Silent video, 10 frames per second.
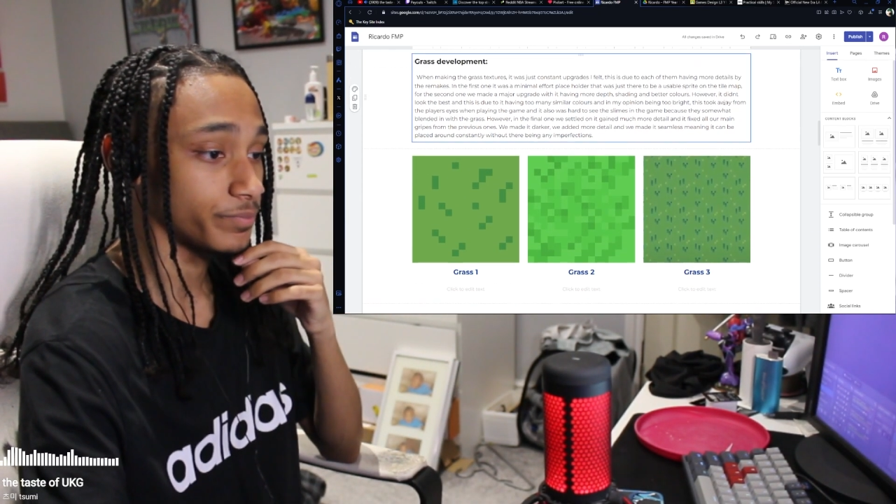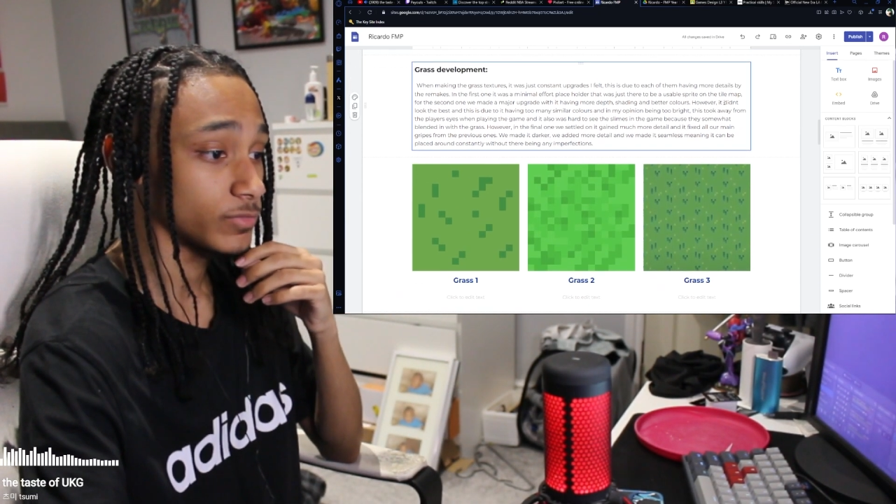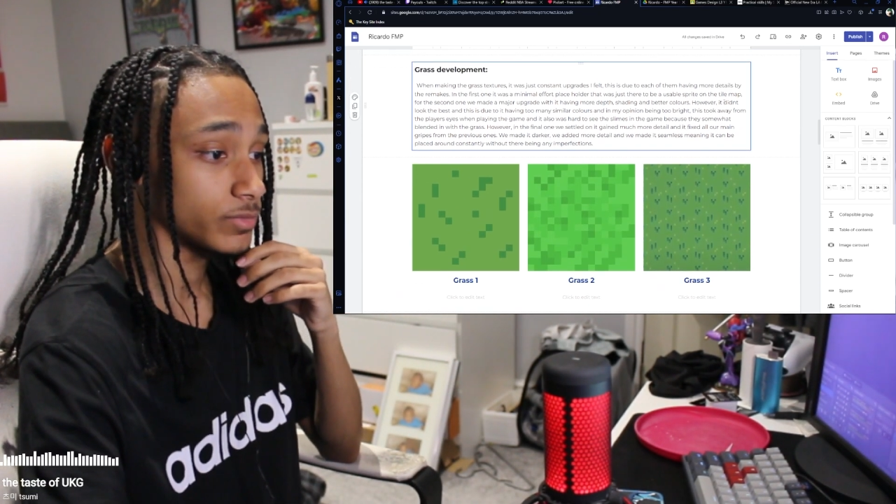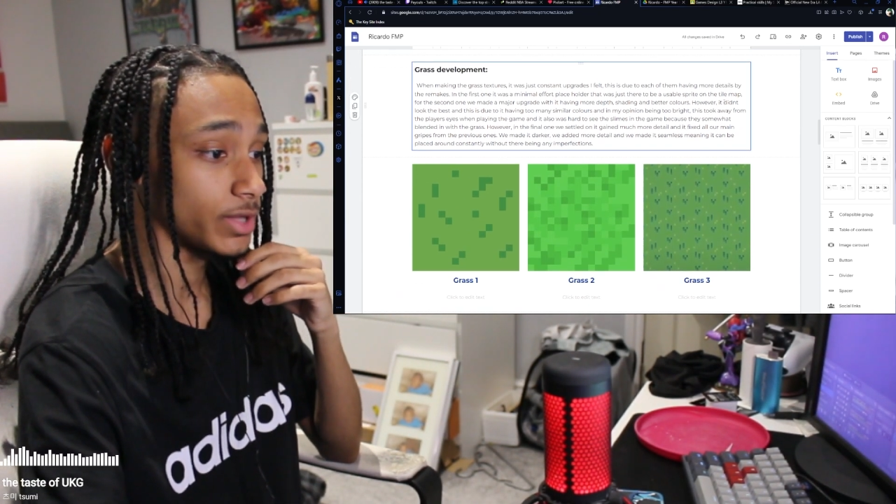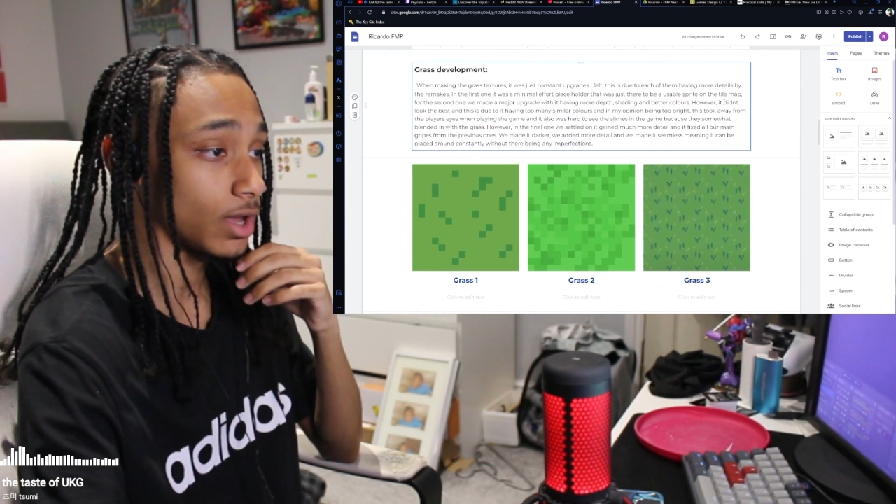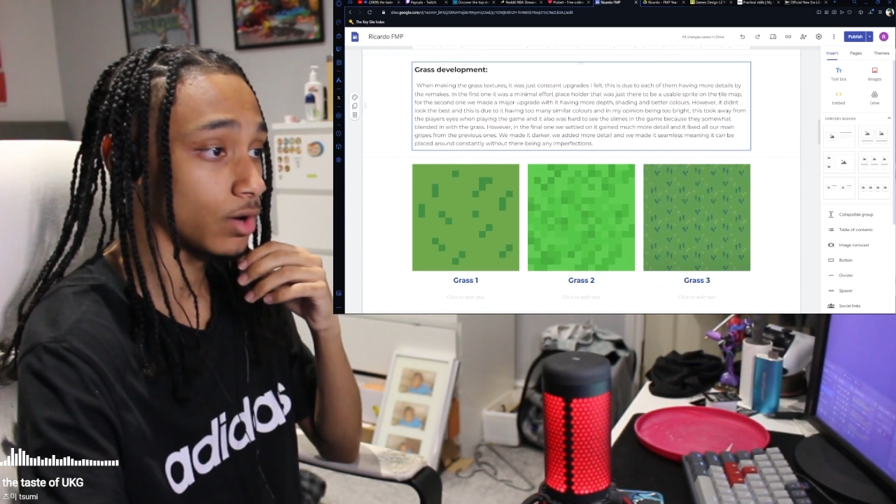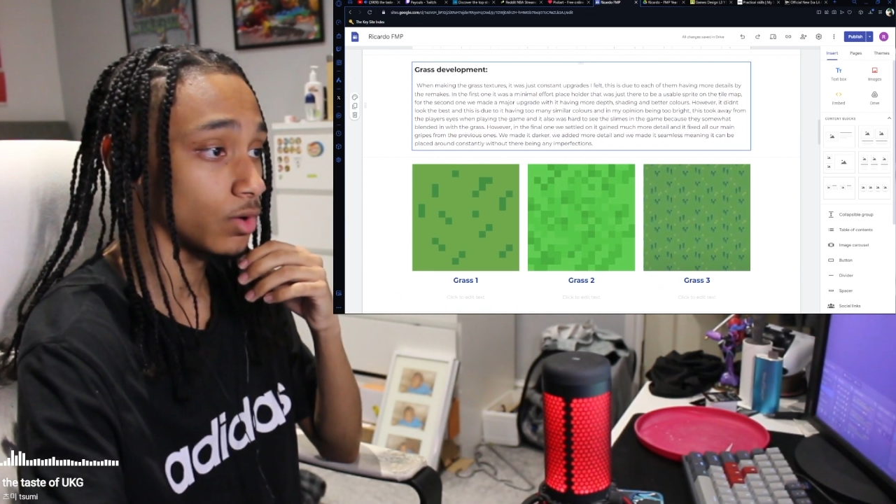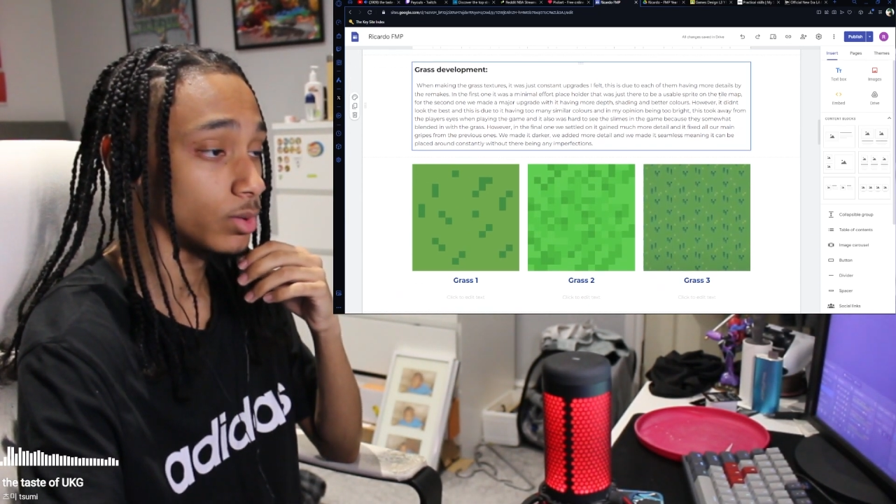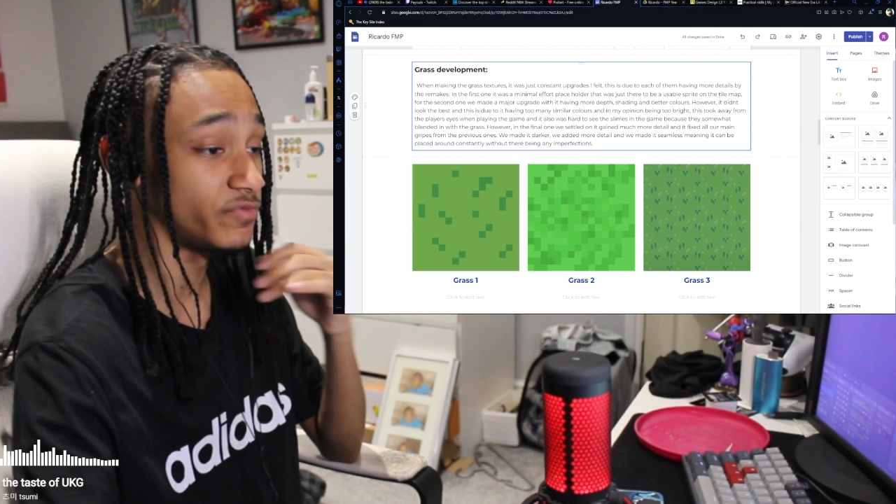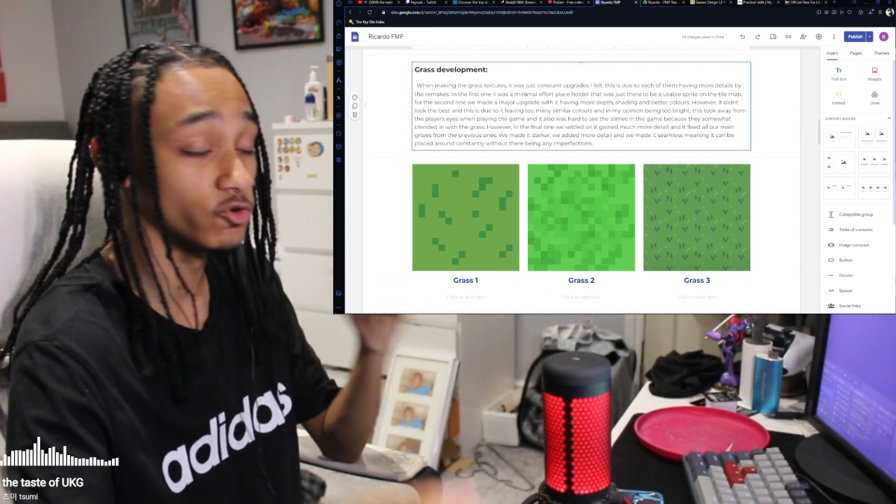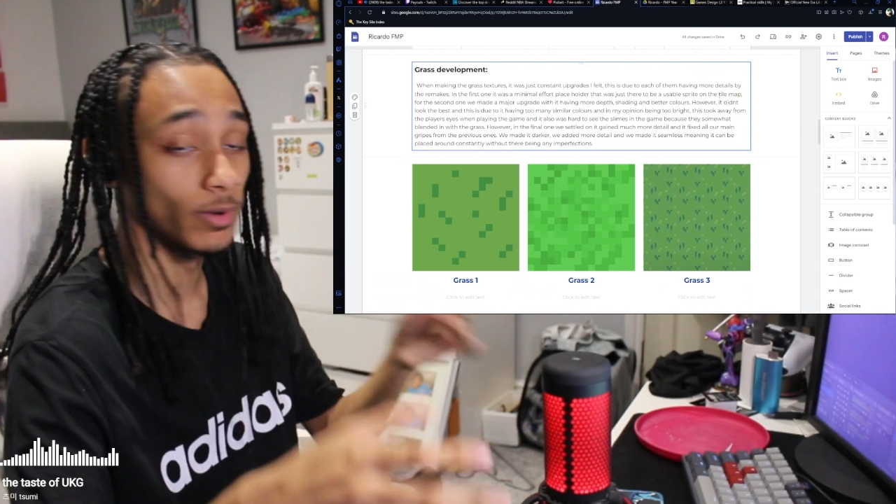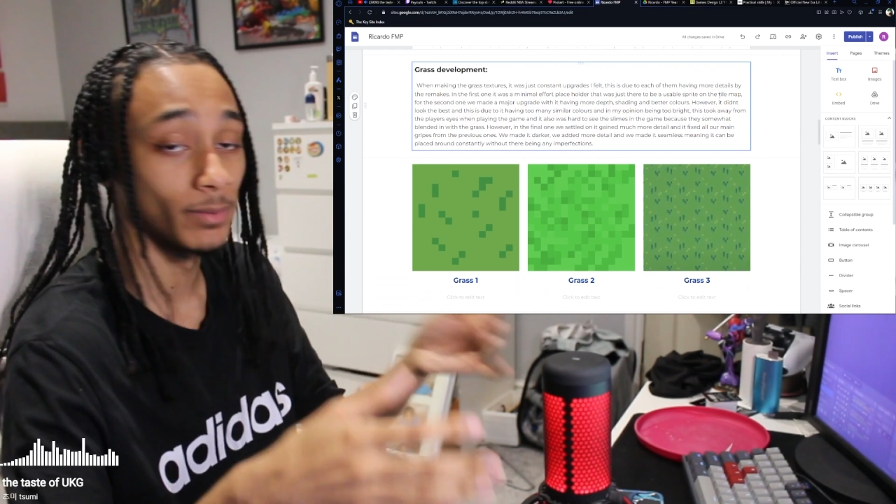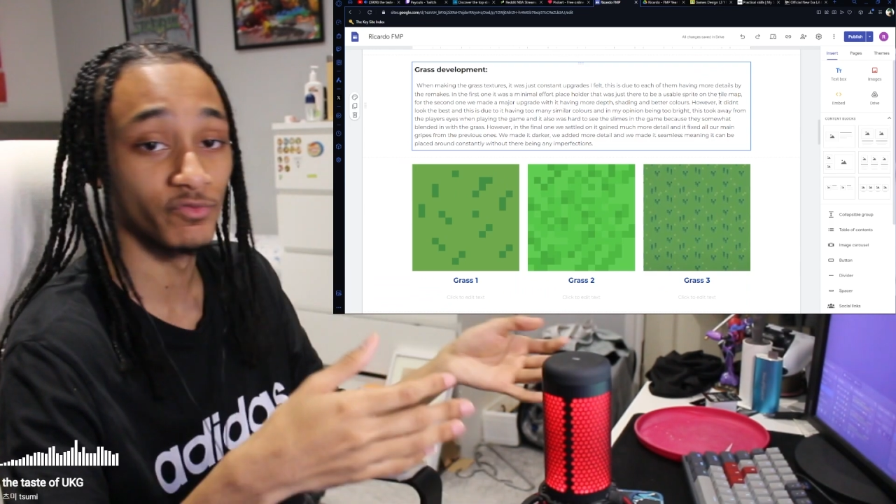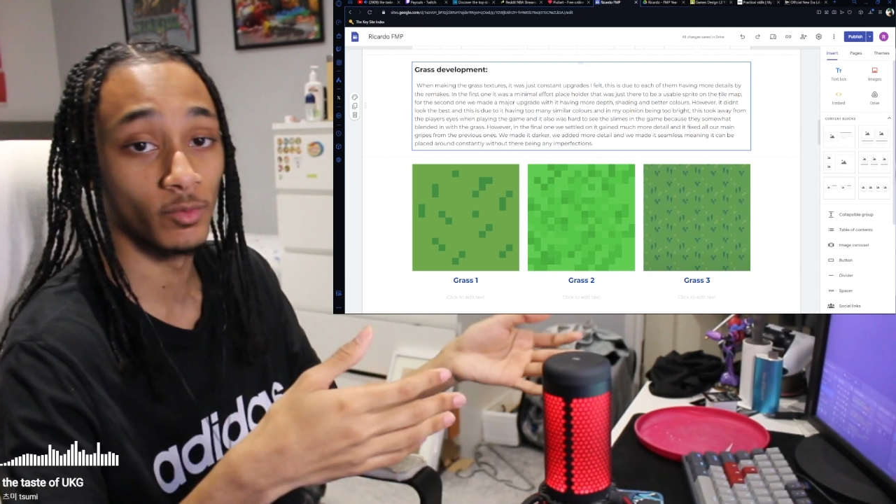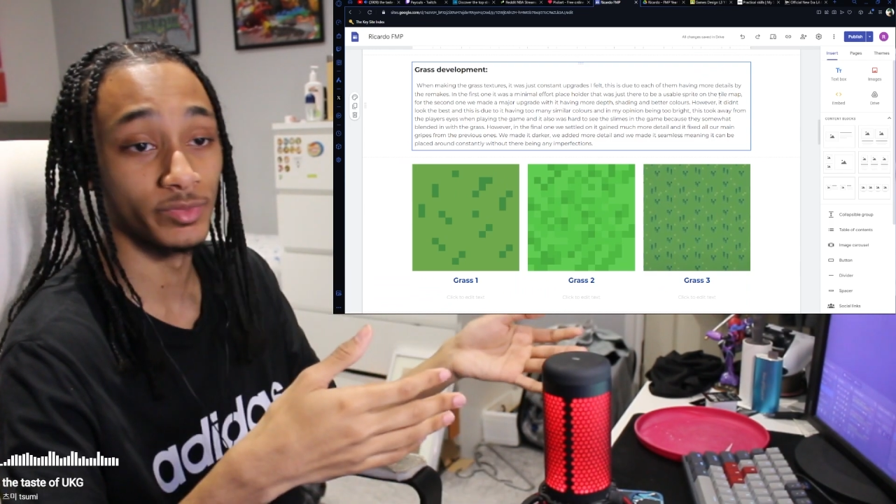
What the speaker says: Now, if you remember from